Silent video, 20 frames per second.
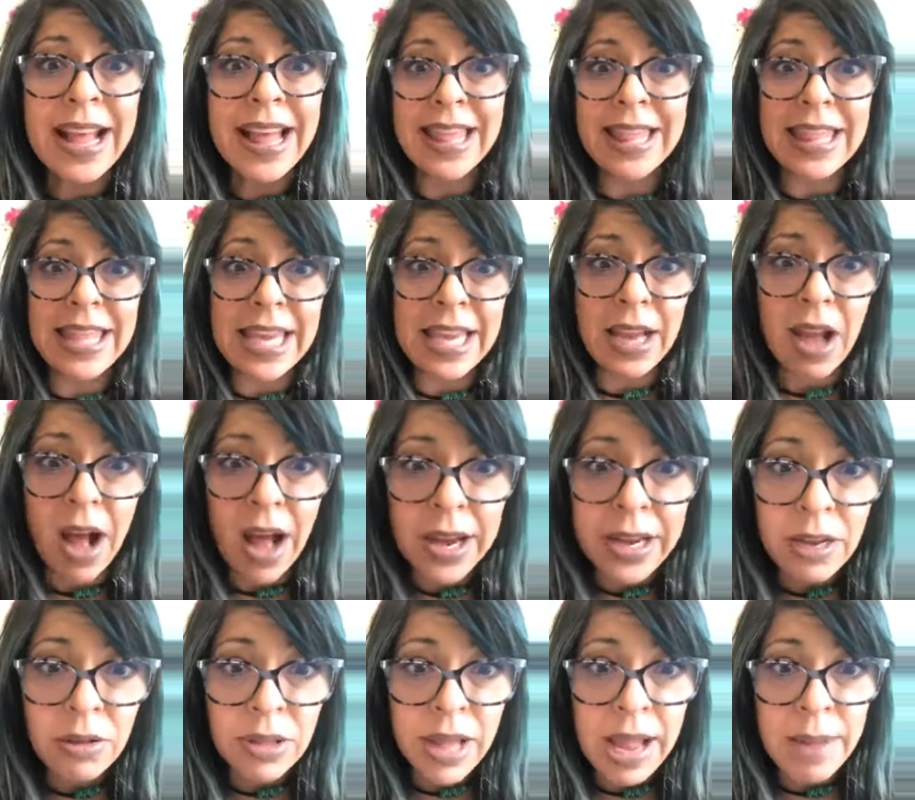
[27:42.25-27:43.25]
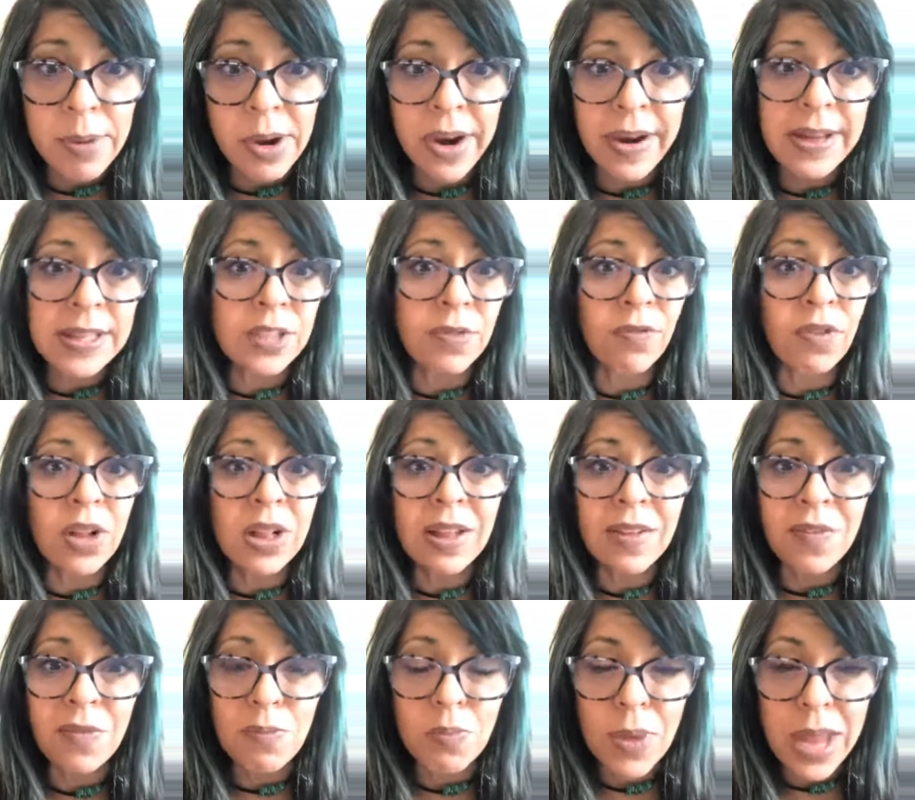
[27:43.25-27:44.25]
the audio library is full
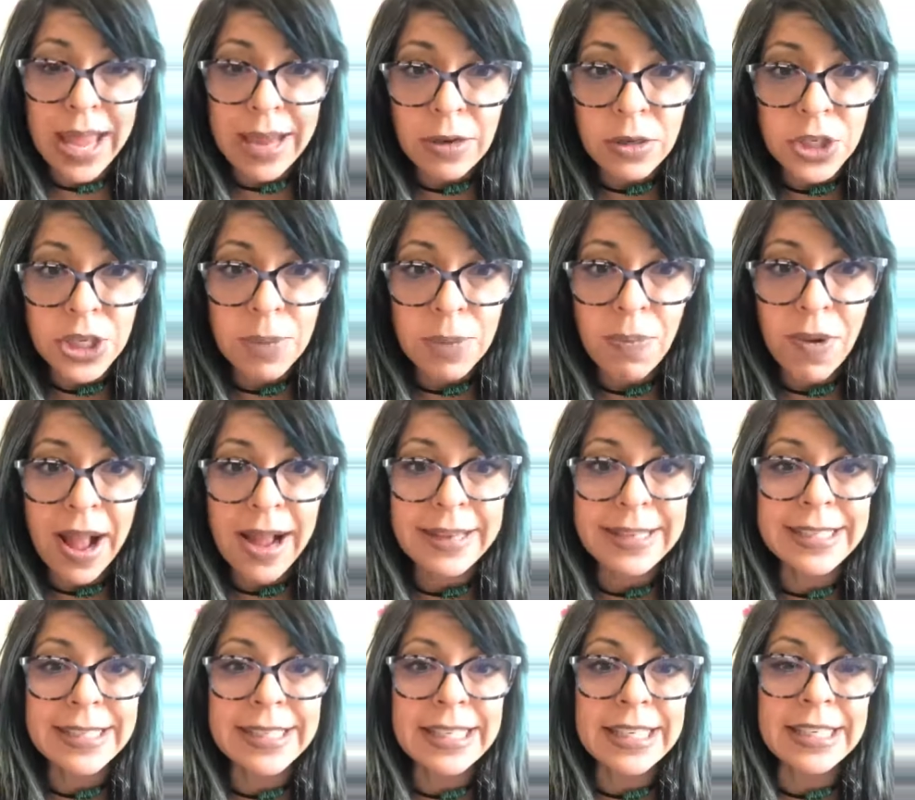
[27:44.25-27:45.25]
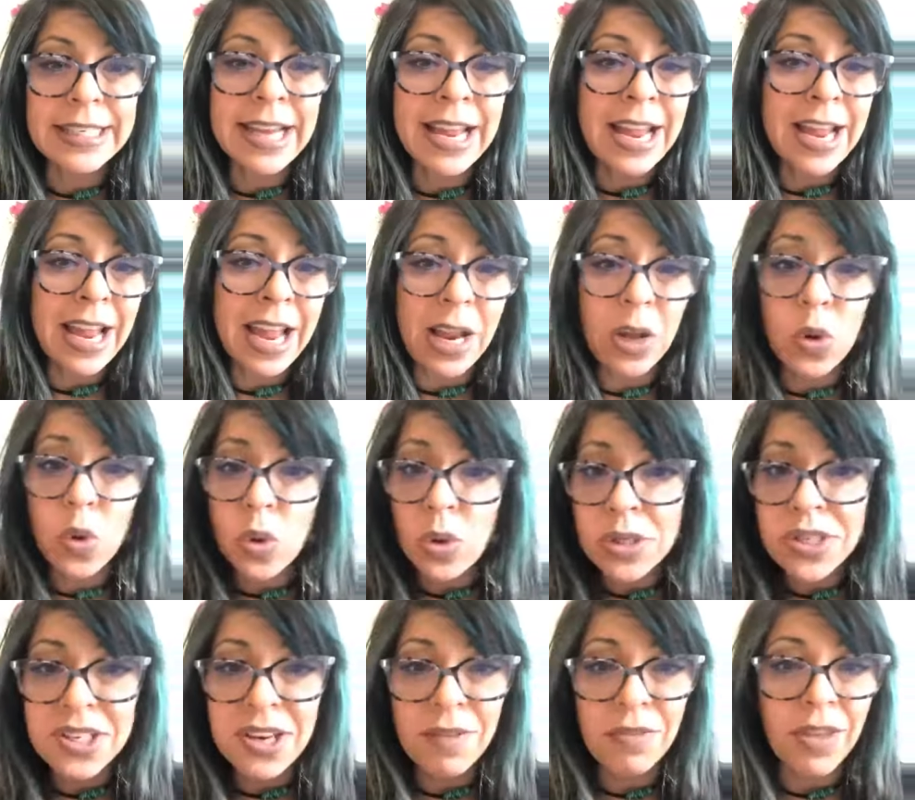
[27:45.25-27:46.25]
of energy practices and cool
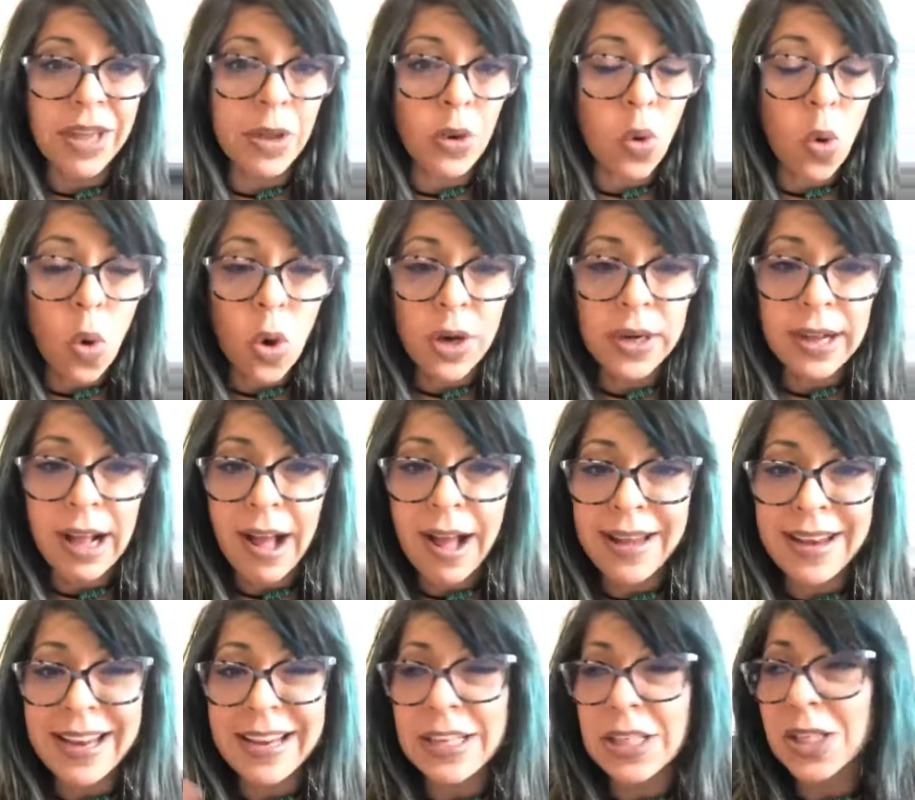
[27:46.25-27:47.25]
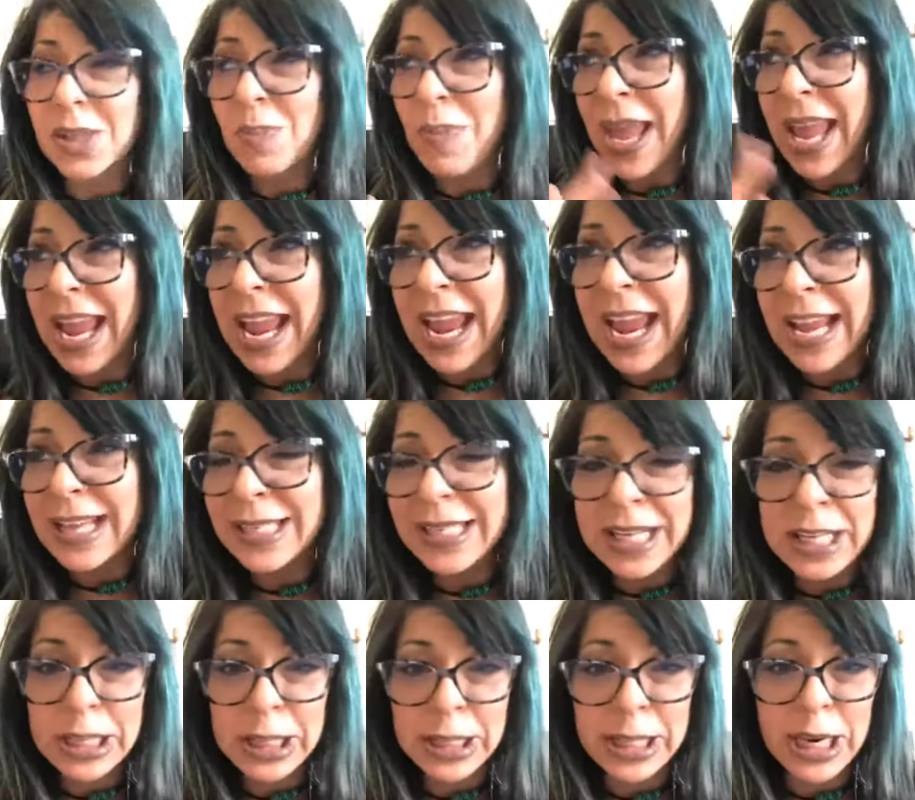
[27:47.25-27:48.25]
stuff like cord cutting, space
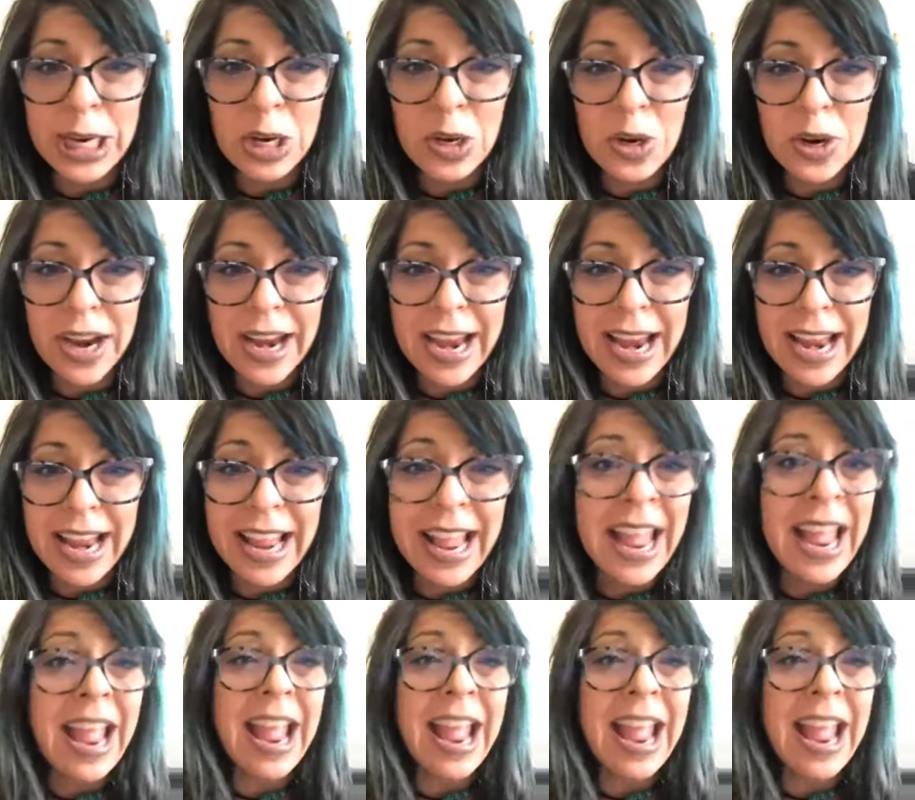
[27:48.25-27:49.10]
clearing,